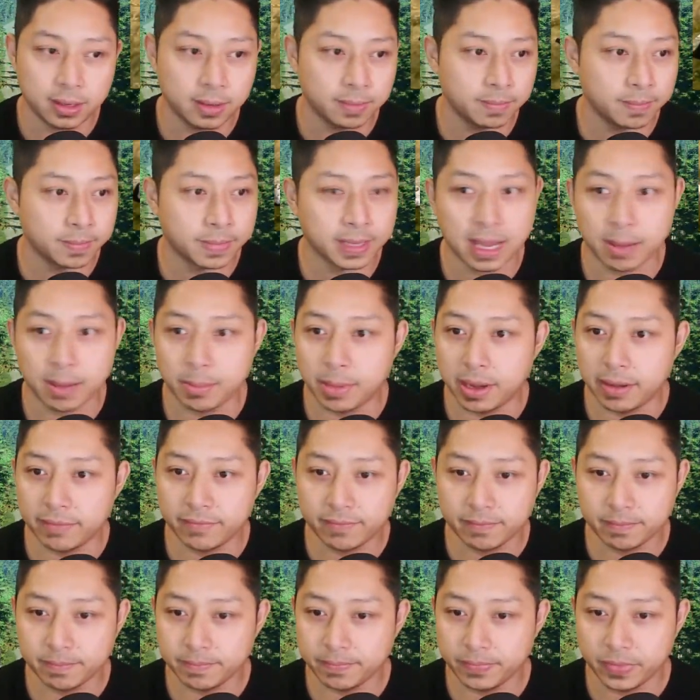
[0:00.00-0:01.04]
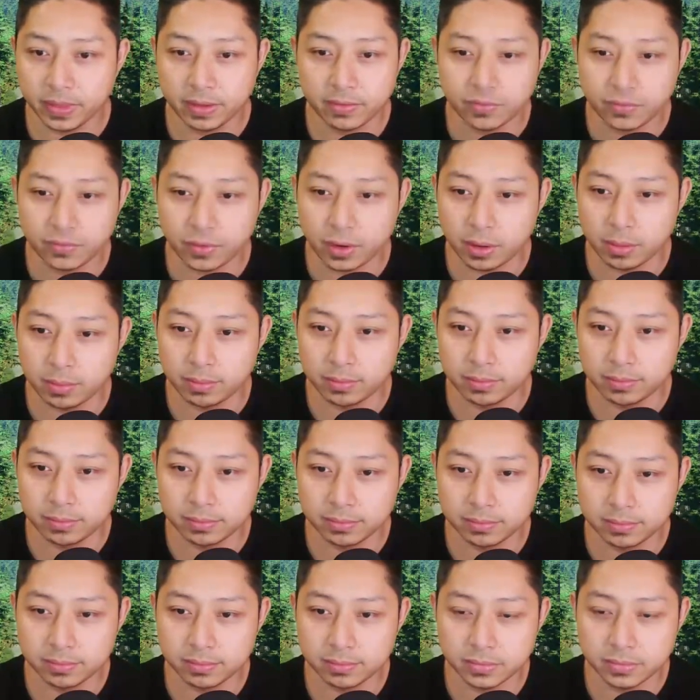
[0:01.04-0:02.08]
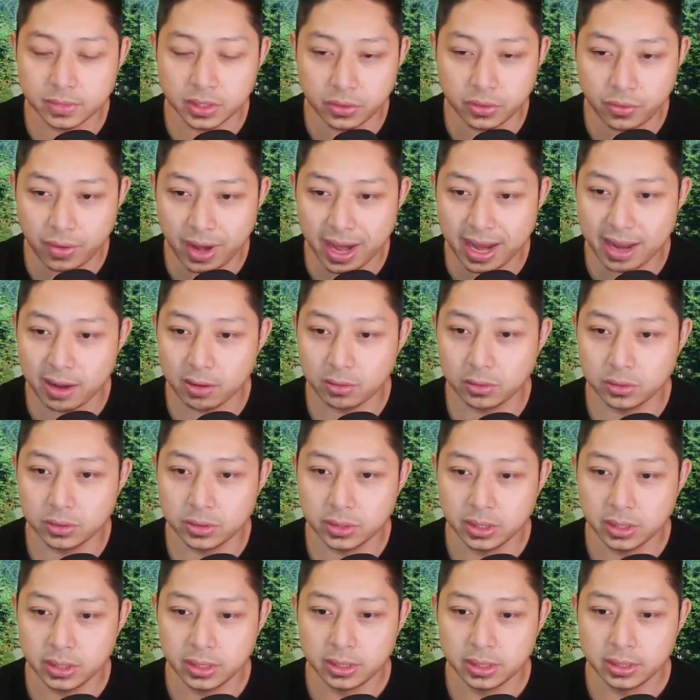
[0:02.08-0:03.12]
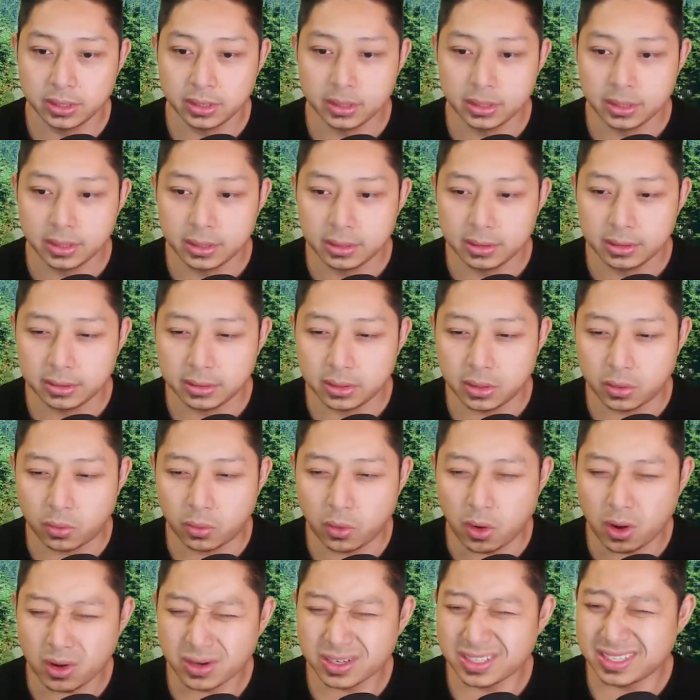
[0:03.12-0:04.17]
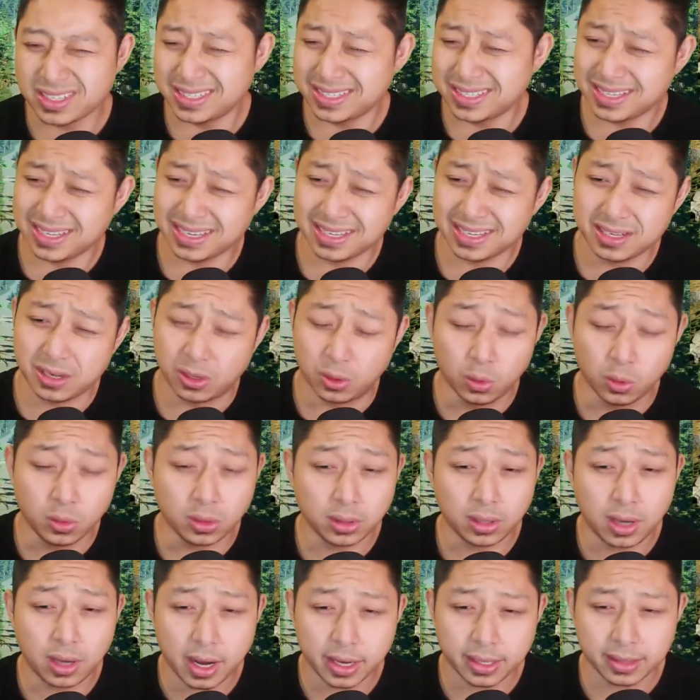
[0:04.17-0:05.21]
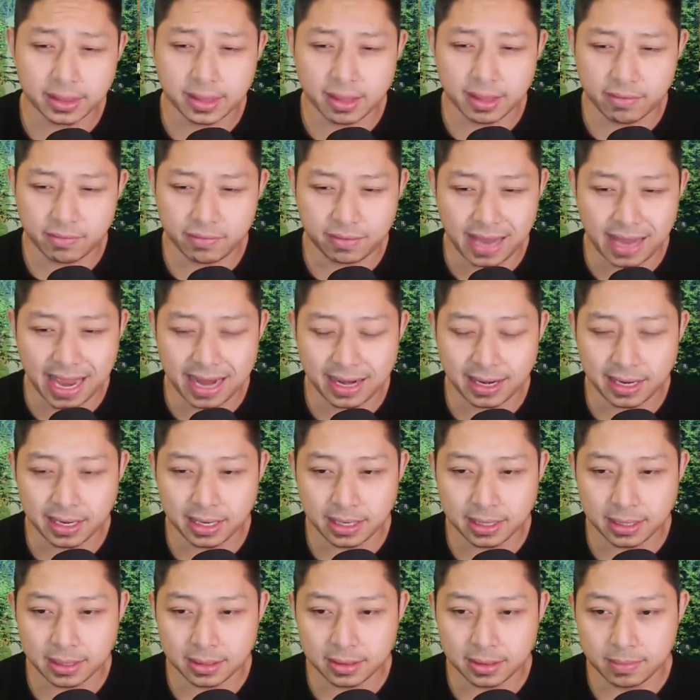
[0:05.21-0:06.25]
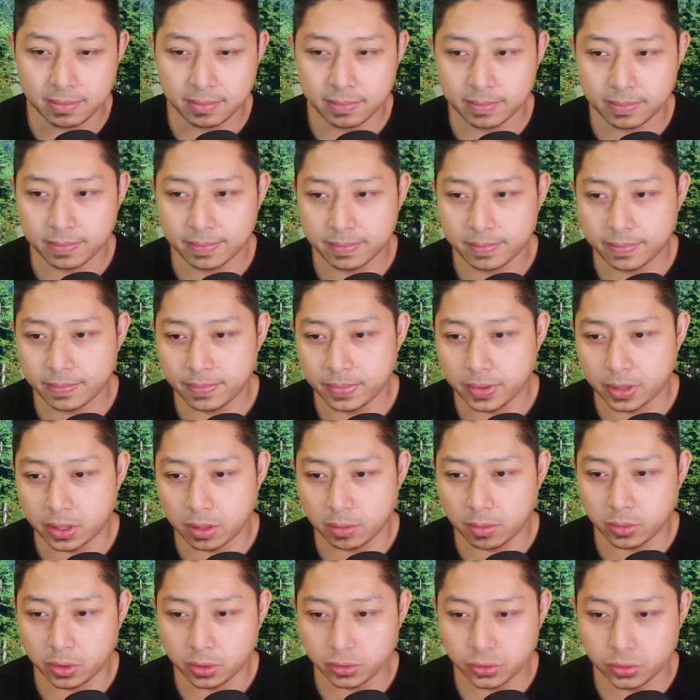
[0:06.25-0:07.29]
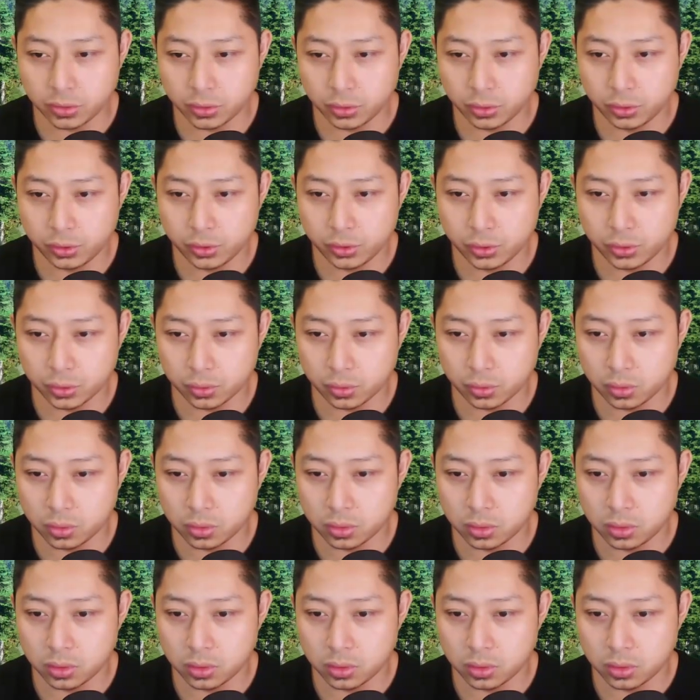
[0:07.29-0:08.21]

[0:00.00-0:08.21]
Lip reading: come up from the ground. The rocks look like they're flattening, but I'm not too sure.